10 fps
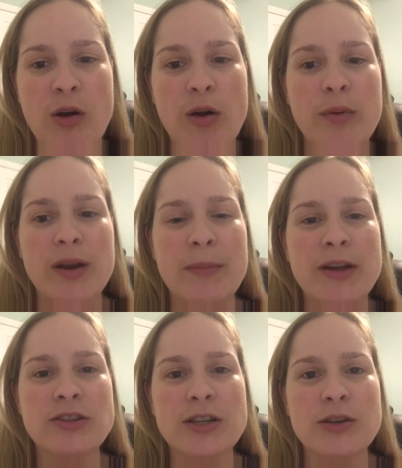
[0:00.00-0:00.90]
or when a
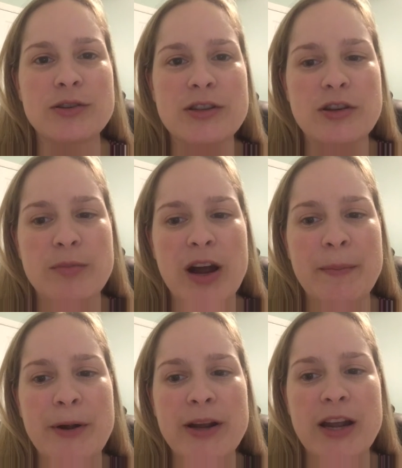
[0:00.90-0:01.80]
patient goes to their
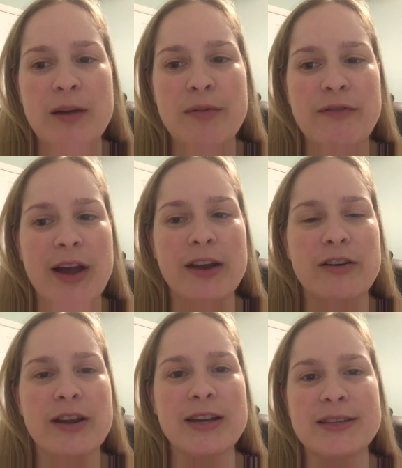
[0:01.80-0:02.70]
primary care
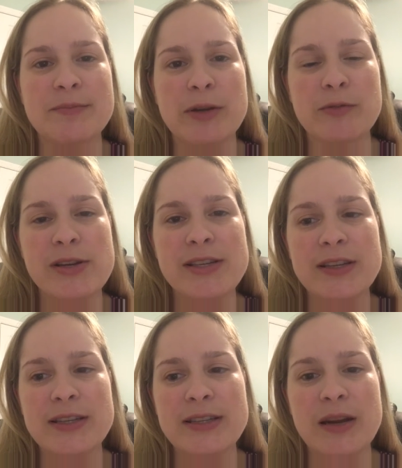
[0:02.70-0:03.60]
provider and has been
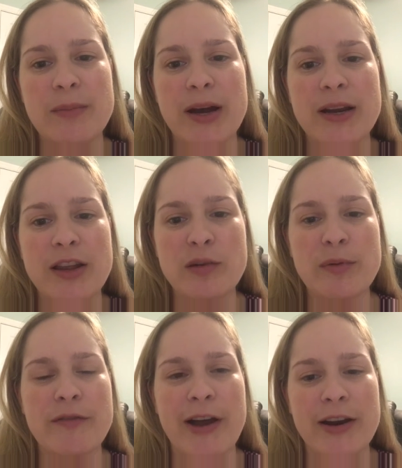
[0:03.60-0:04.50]
recently seen by another
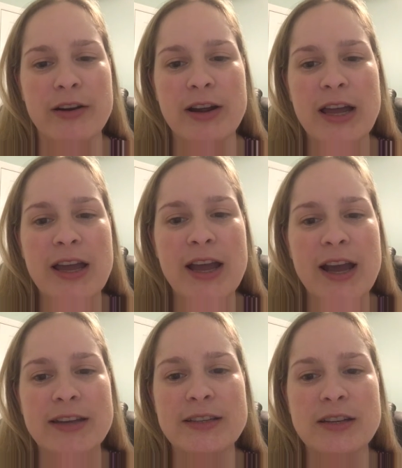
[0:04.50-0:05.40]
provider
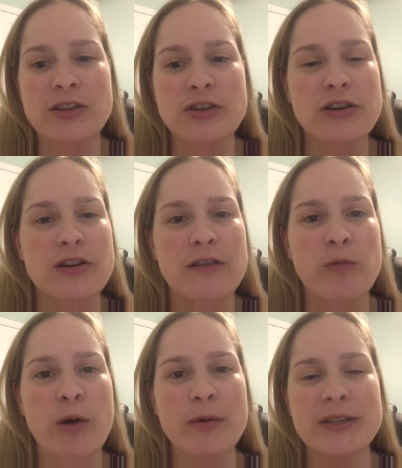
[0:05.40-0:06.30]
and is unsure of
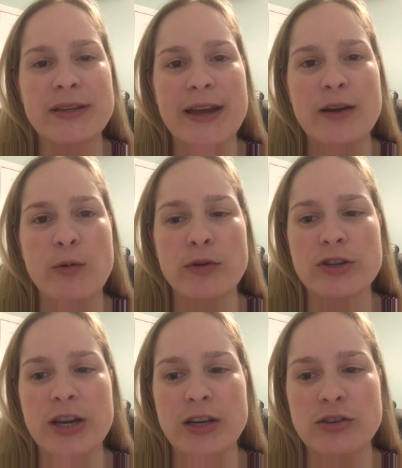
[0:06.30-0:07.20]
what was said or
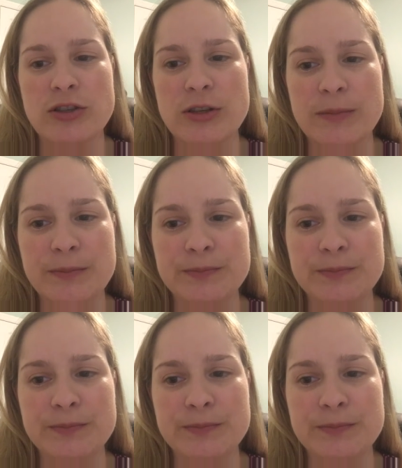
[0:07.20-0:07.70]
changed.